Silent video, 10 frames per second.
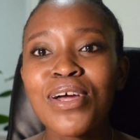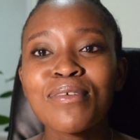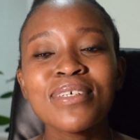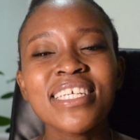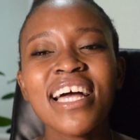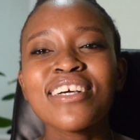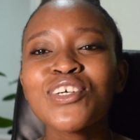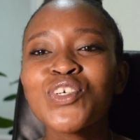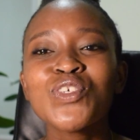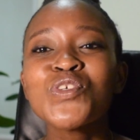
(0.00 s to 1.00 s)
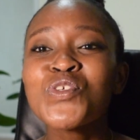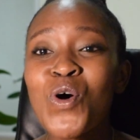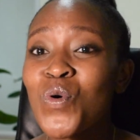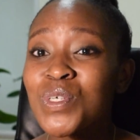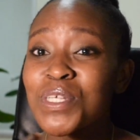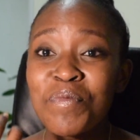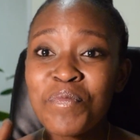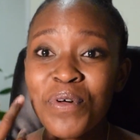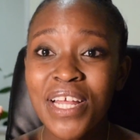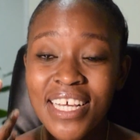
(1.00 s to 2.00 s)
it was like so
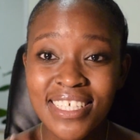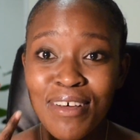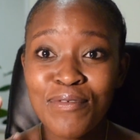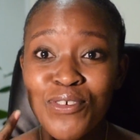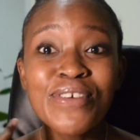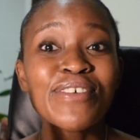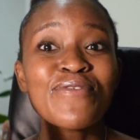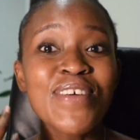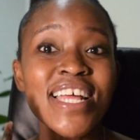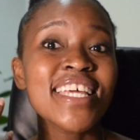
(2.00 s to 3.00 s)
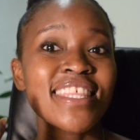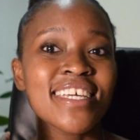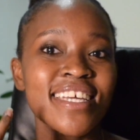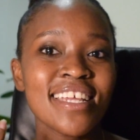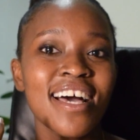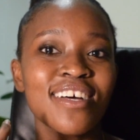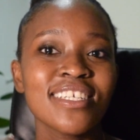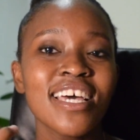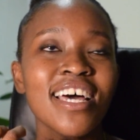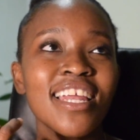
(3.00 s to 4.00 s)
simple, like you could really think it out,
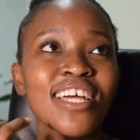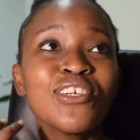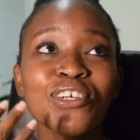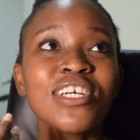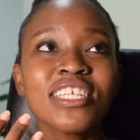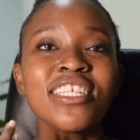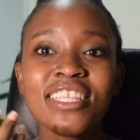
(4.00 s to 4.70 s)
like you could